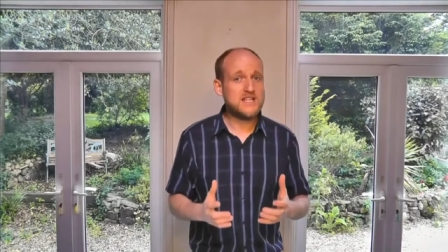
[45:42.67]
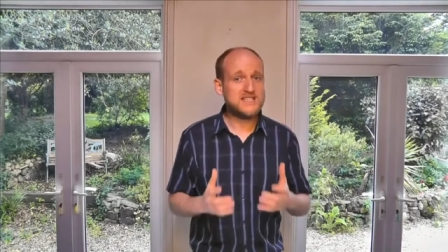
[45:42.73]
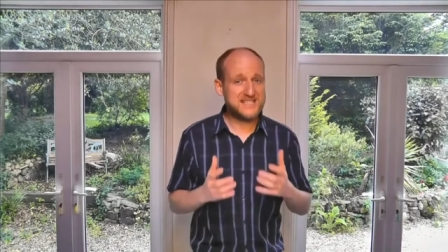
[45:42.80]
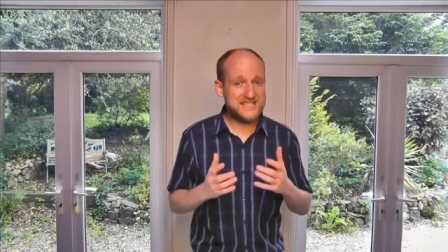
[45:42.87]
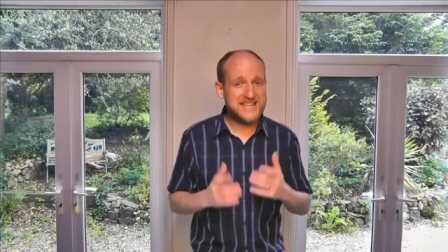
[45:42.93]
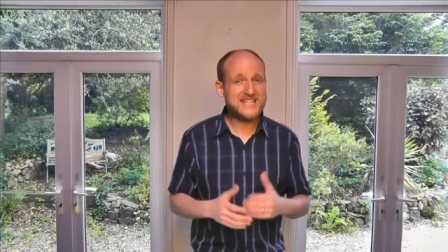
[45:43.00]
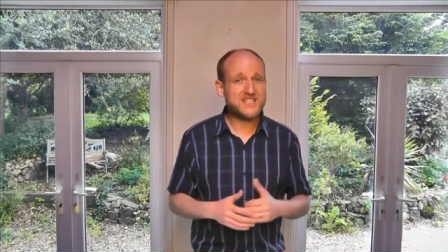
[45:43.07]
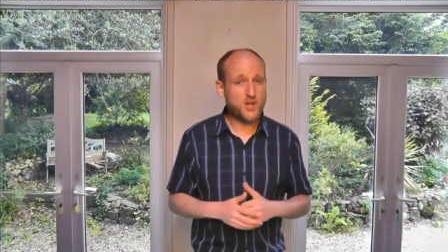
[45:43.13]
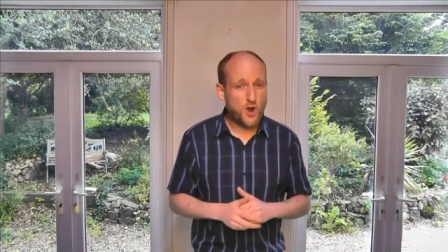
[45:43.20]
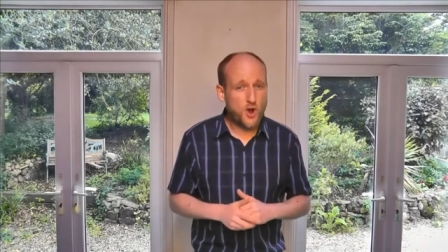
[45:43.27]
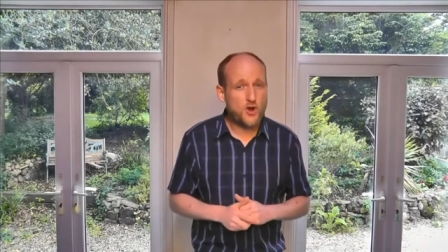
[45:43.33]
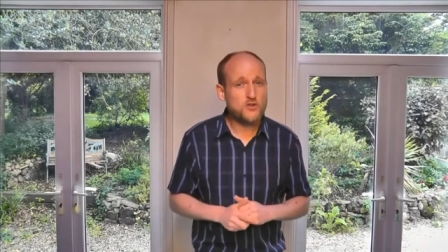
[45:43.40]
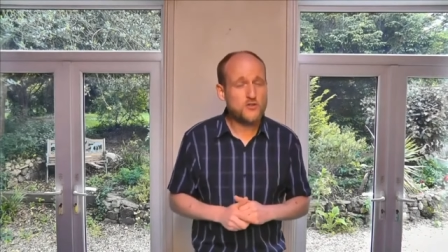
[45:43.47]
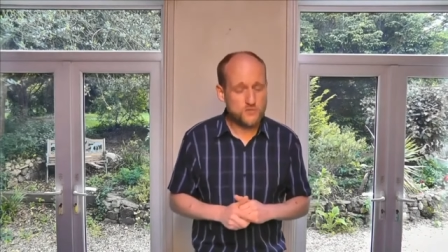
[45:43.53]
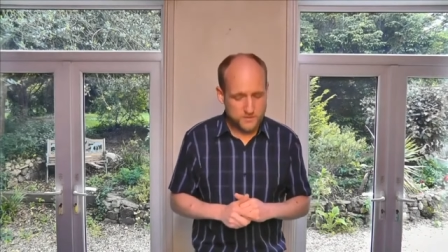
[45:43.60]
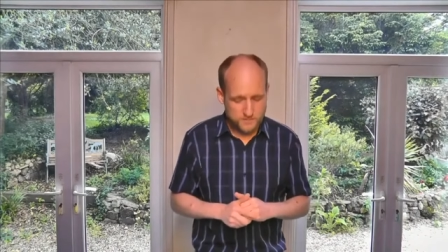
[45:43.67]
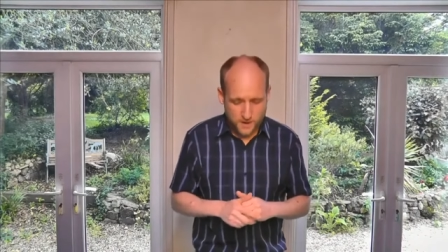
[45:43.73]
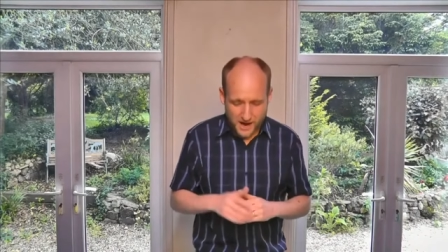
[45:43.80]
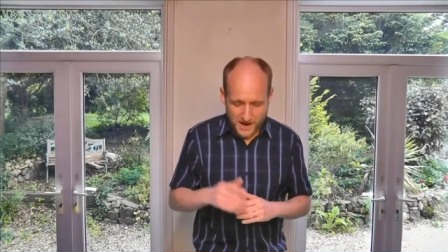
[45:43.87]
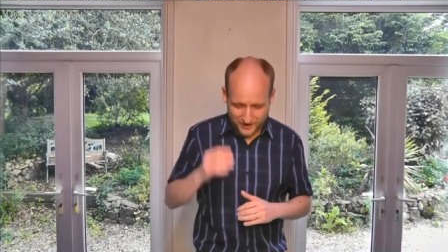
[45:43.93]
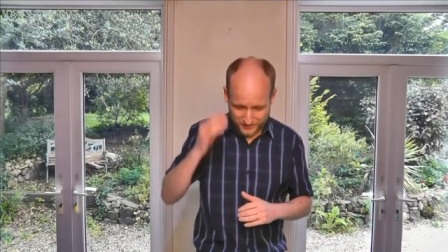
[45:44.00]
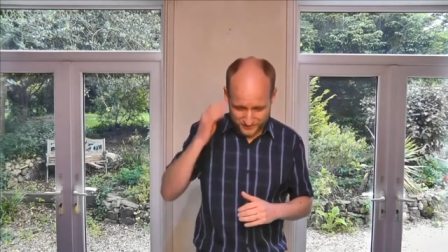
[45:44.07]
600
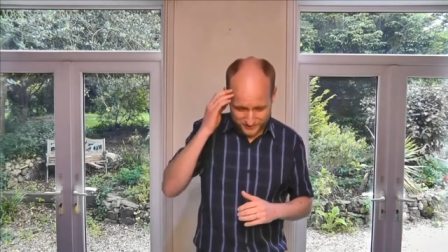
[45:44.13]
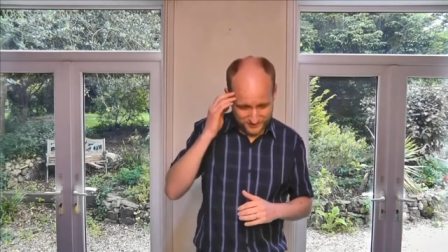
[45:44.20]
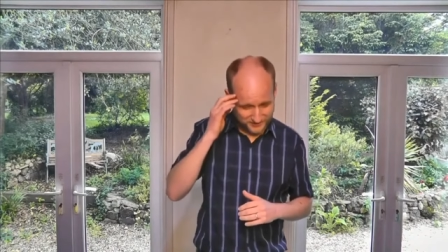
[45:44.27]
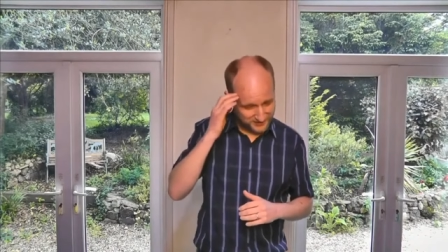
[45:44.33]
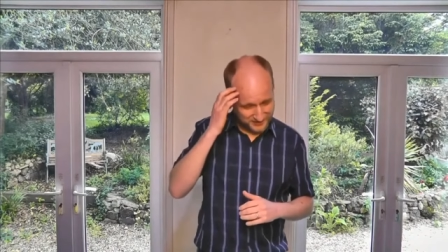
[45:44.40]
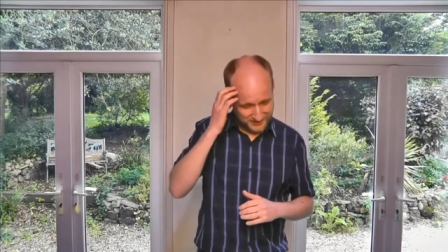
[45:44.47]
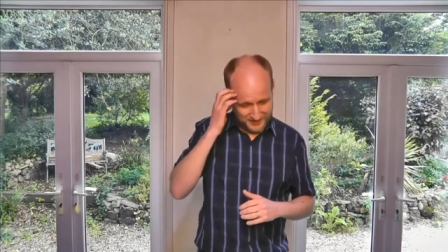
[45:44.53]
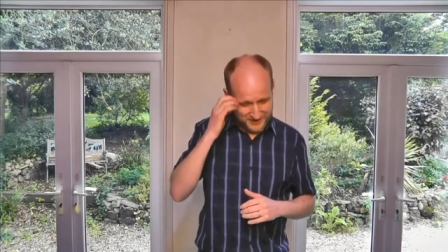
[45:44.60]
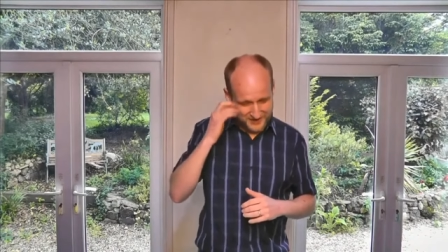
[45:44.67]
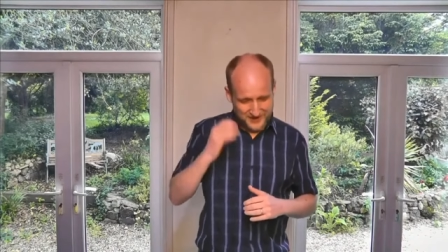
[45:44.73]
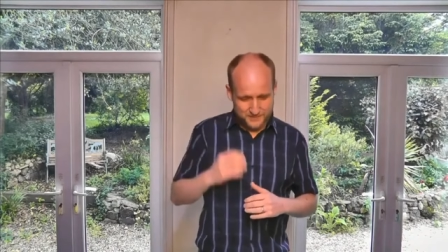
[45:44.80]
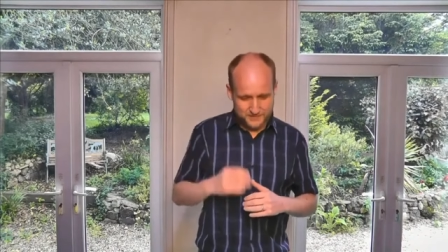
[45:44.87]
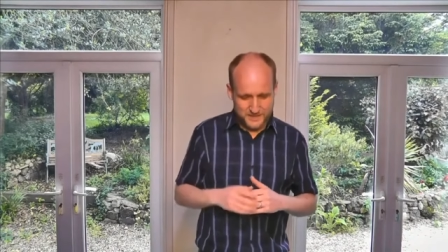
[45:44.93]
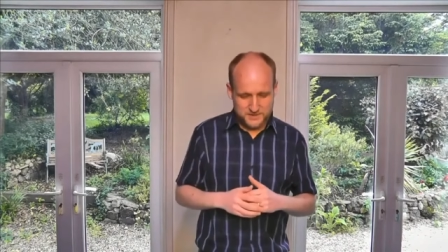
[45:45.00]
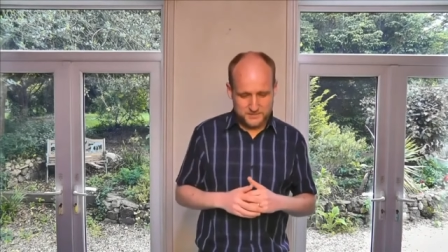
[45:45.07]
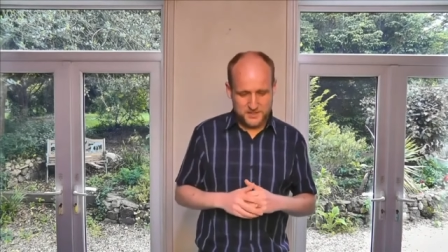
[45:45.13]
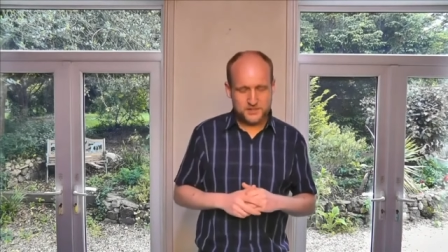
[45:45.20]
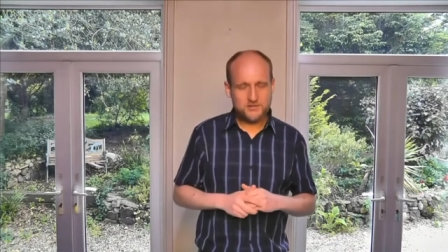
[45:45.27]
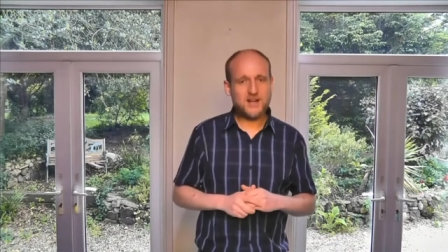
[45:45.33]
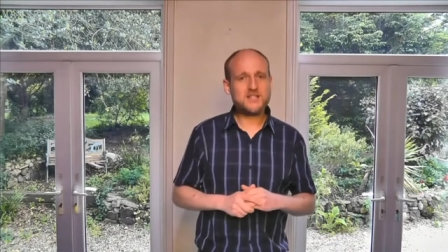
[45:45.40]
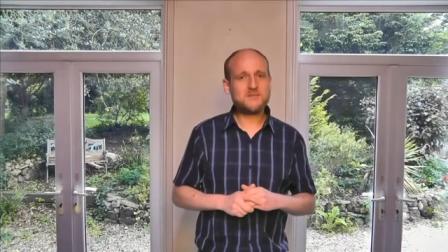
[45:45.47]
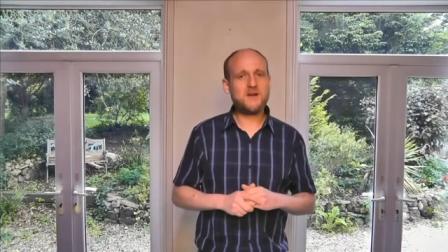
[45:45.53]
miles. Makes me
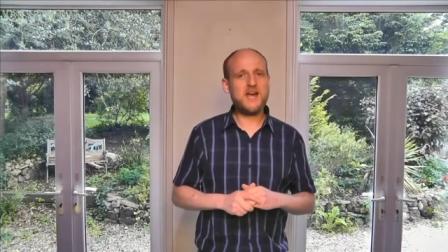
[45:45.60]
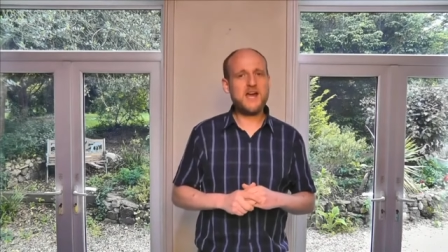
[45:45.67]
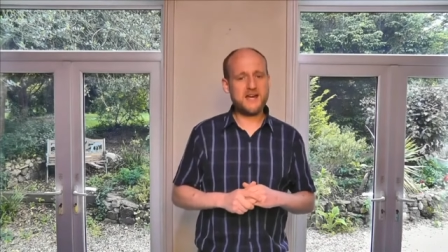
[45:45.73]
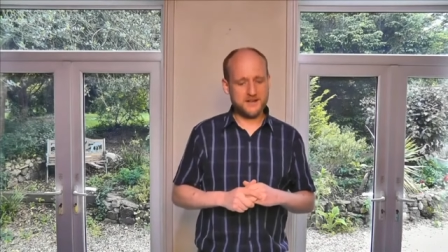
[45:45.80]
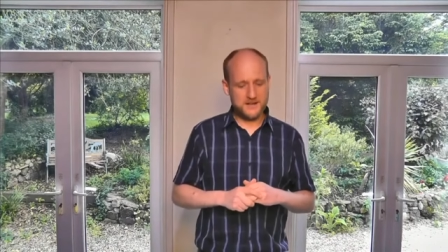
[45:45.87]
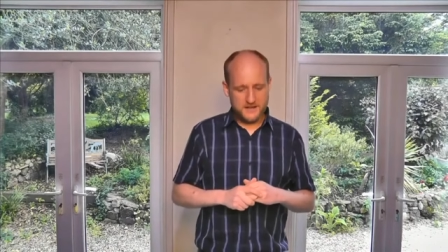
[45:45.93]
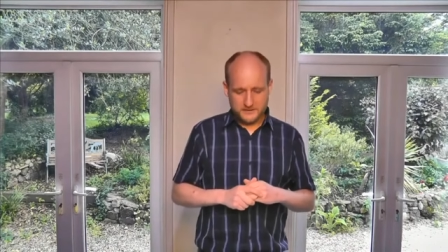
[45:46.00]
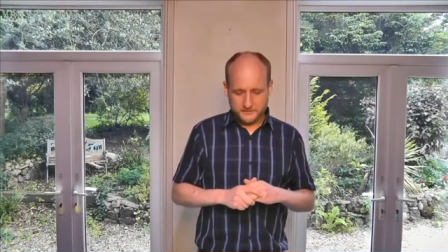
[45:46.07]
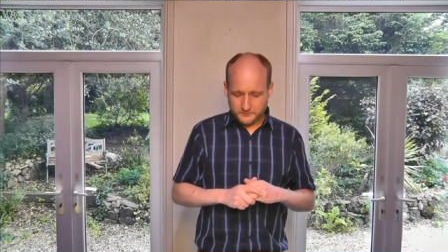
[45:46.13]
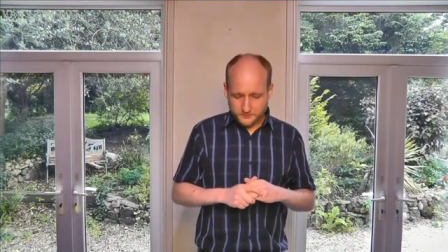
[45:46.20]
scratch my head.